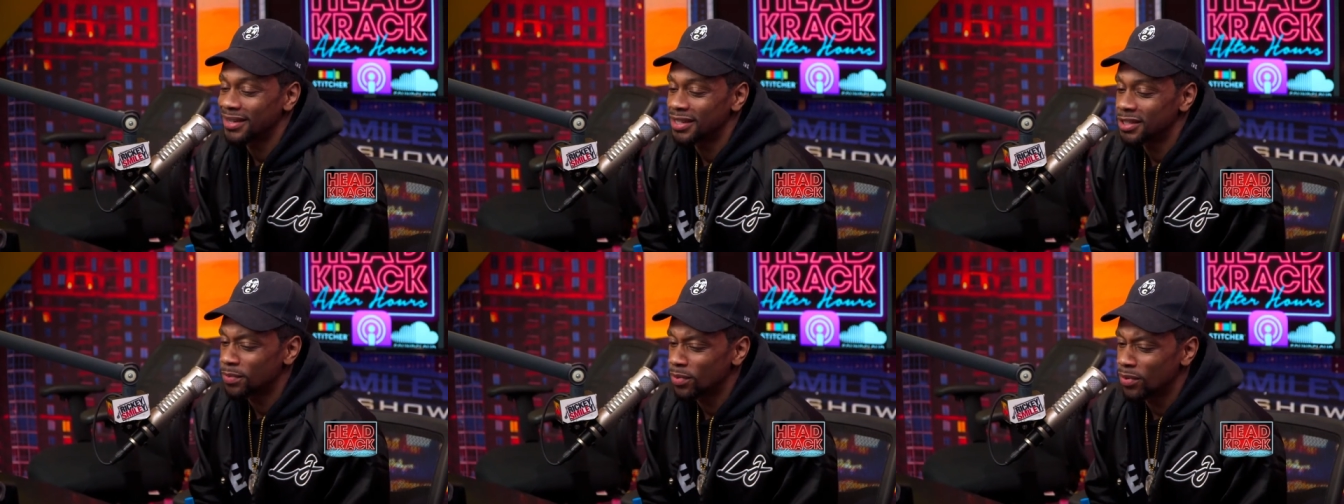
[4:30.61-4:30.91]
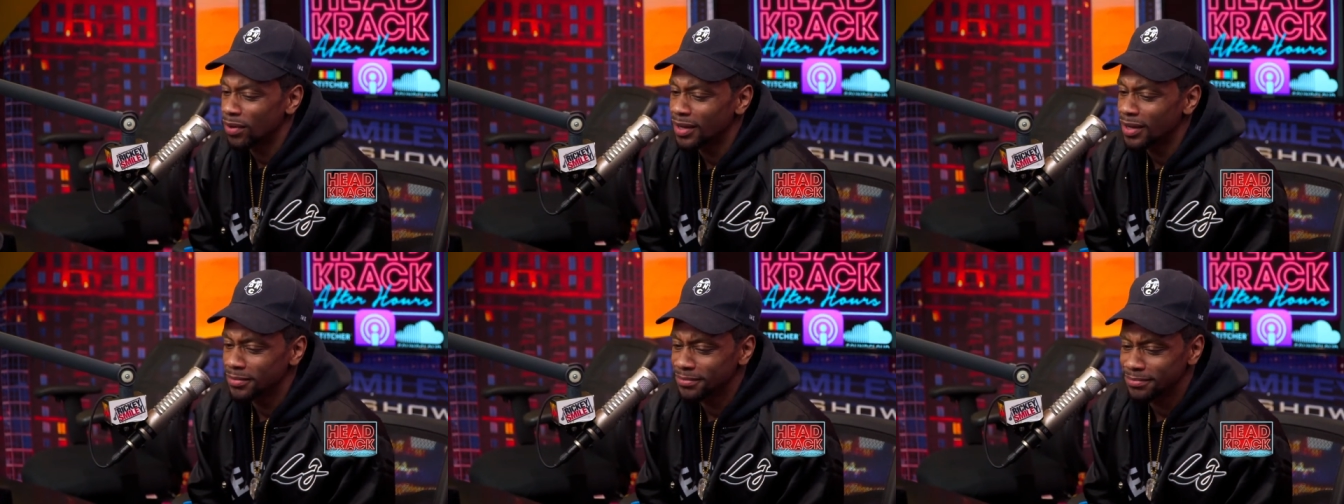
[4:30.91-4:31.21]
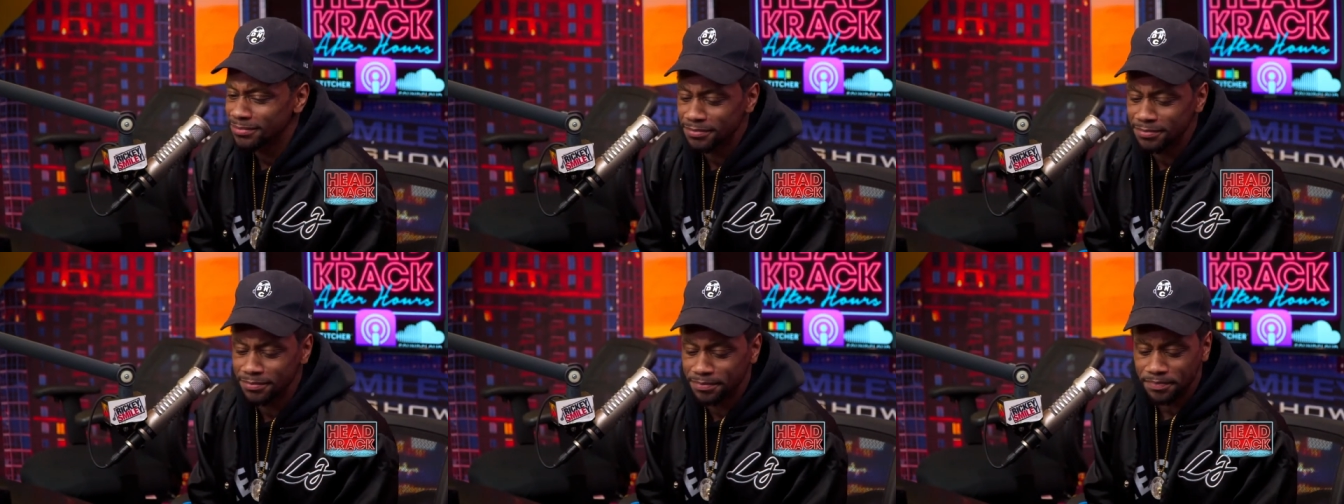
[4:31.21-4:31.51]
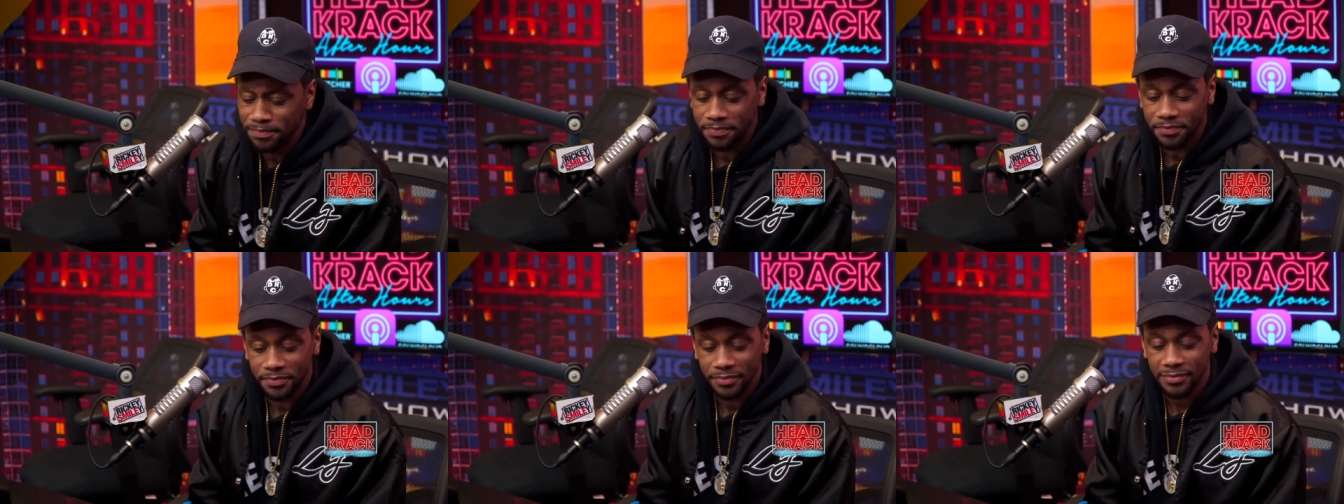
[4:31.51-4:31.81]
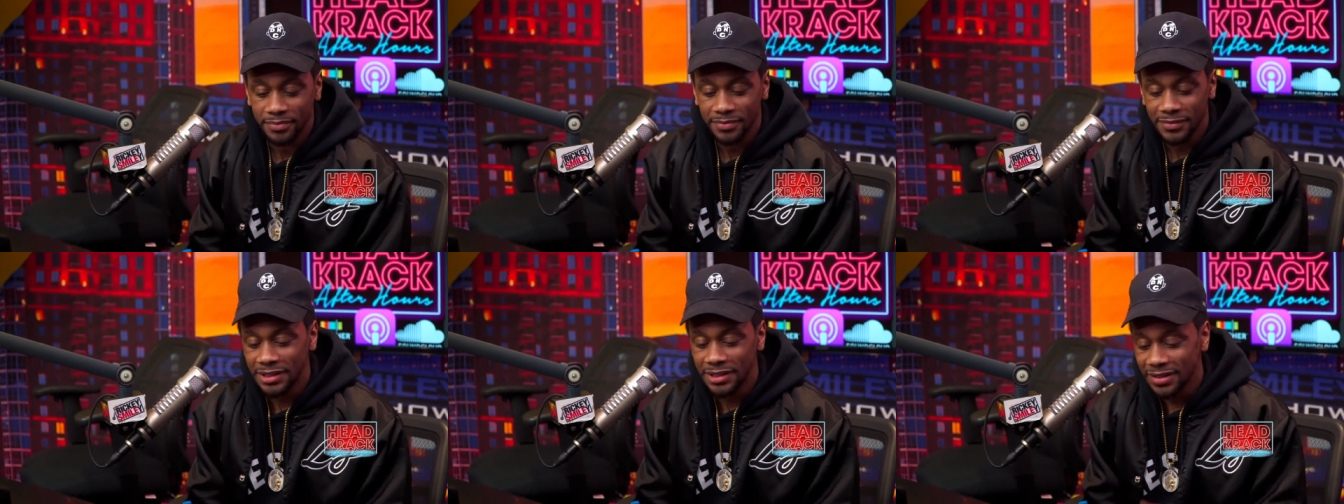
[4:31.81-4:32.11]
this point.
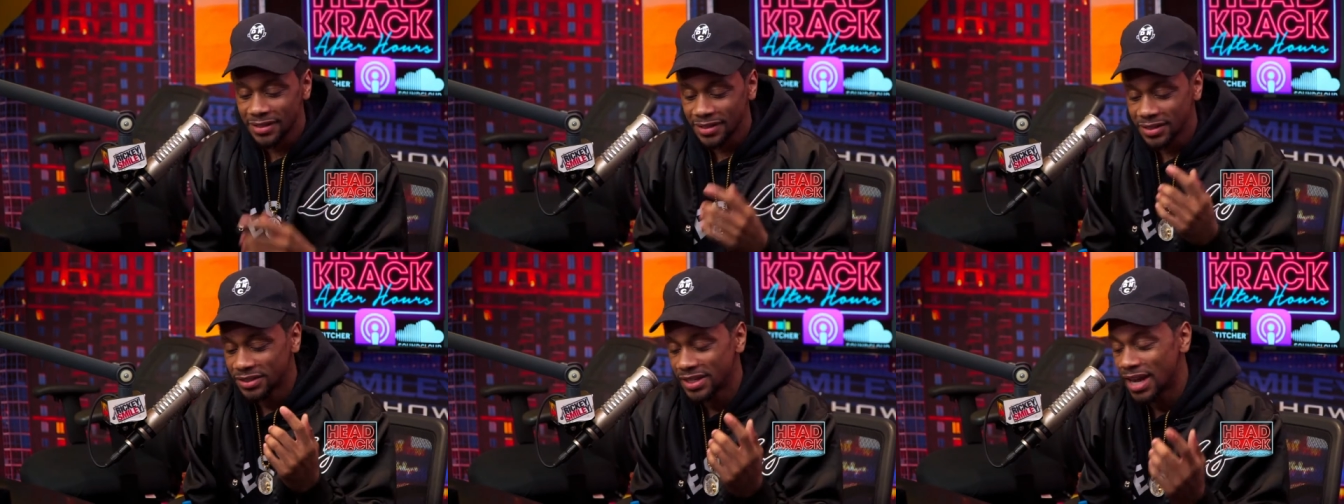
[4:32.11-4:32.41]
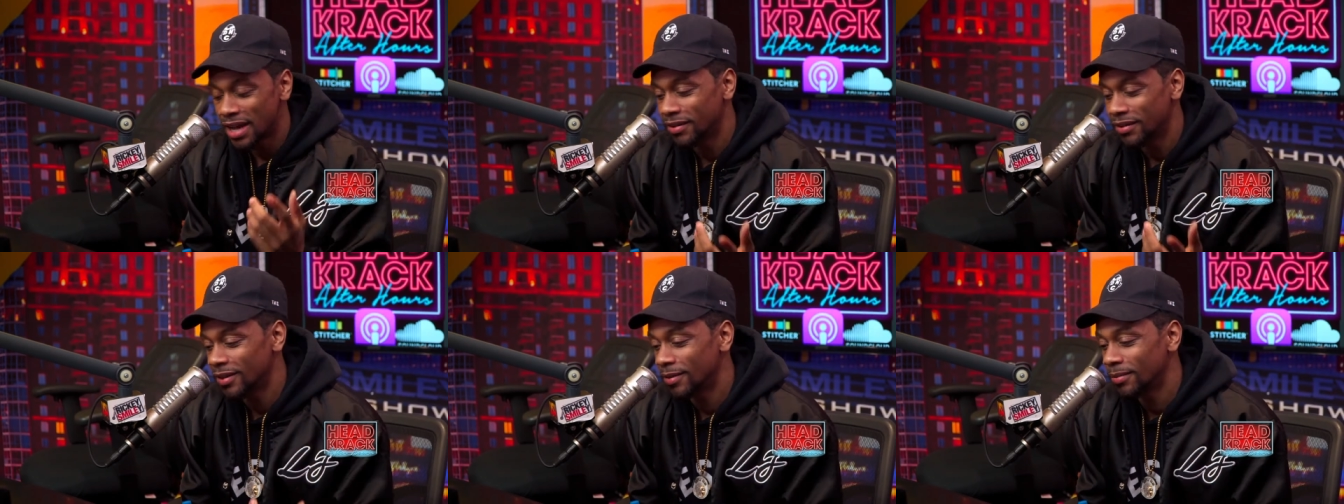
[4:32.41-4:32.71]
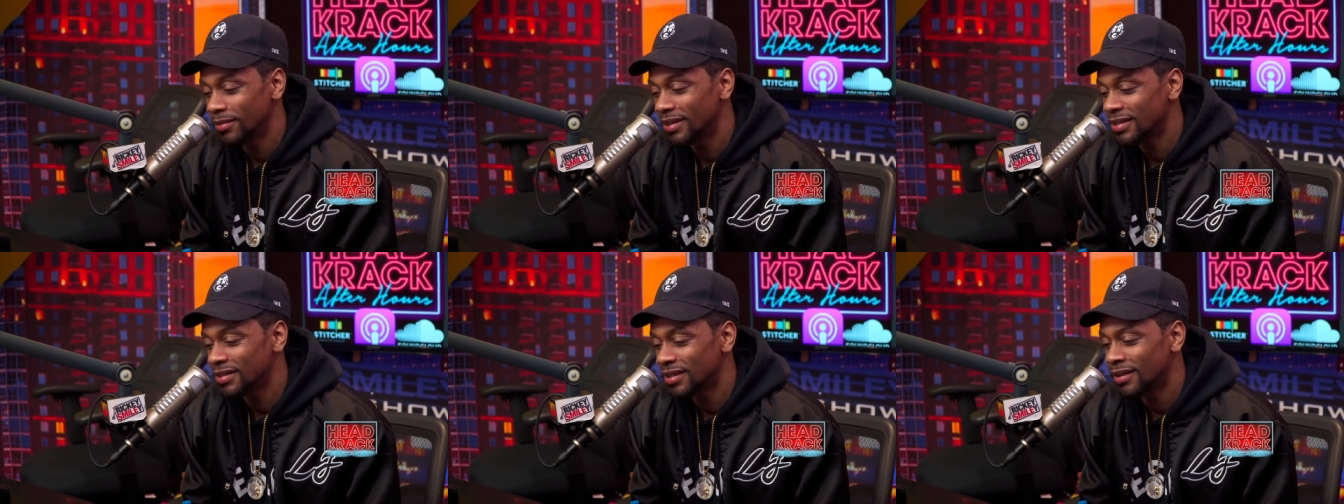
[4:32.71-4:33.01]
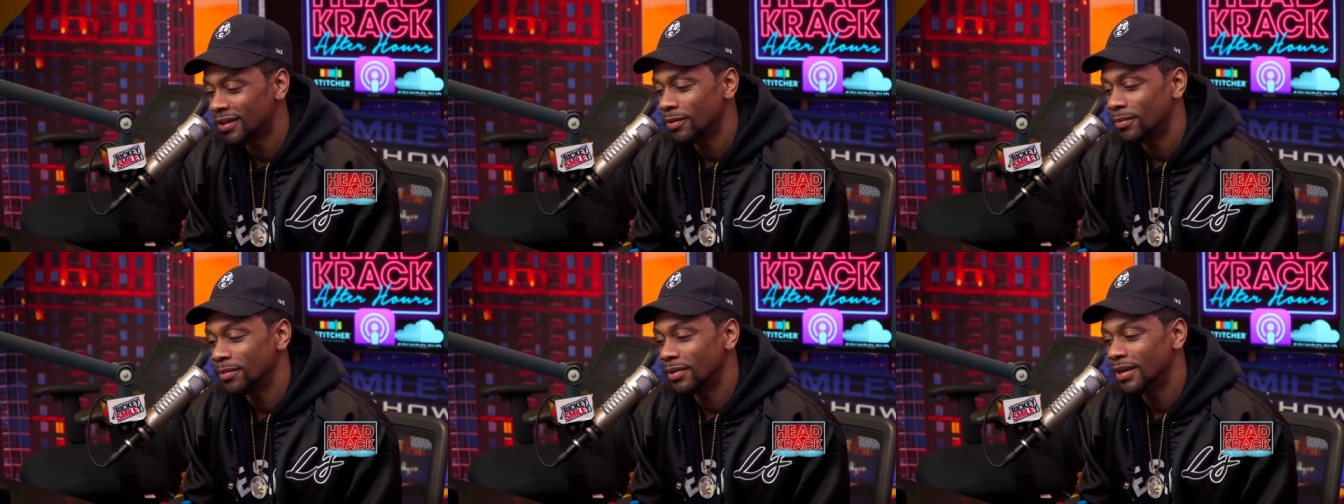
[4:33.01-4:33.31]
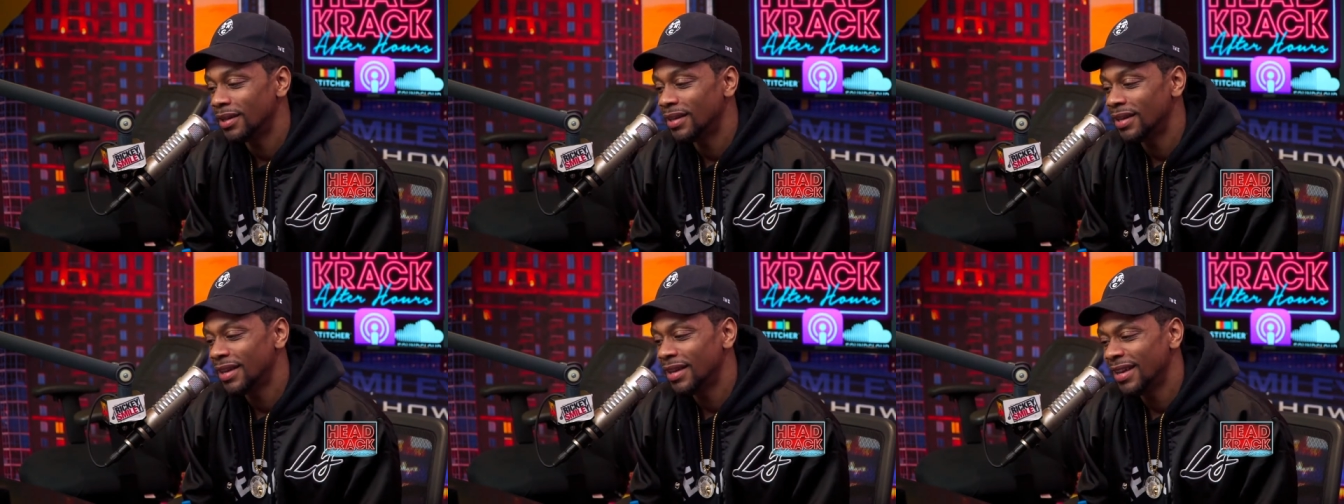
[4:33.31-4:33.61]
Shout out to double X L,
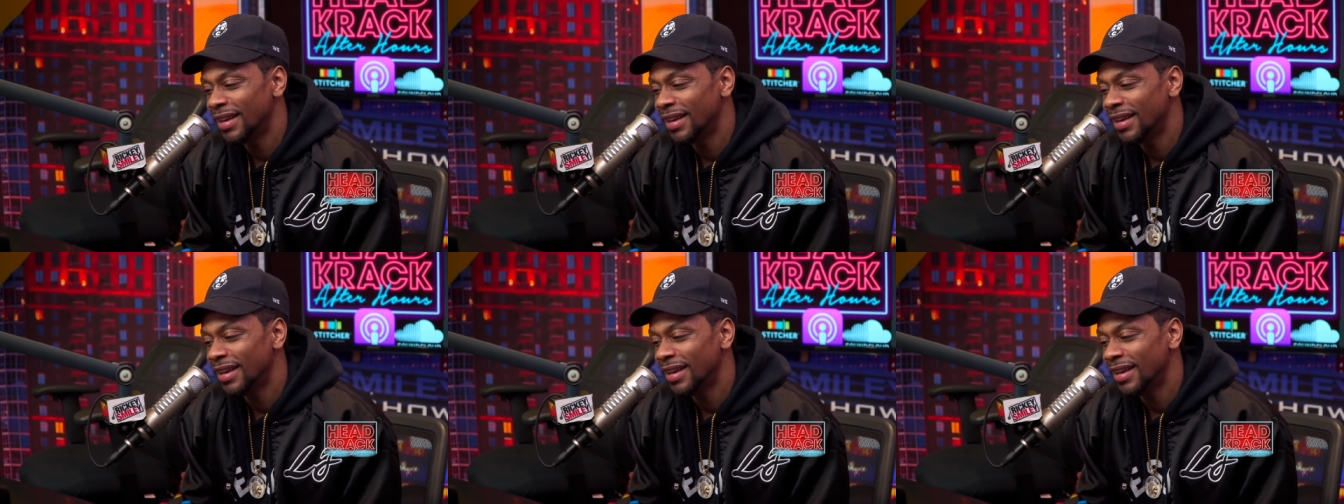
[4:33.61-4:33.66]
but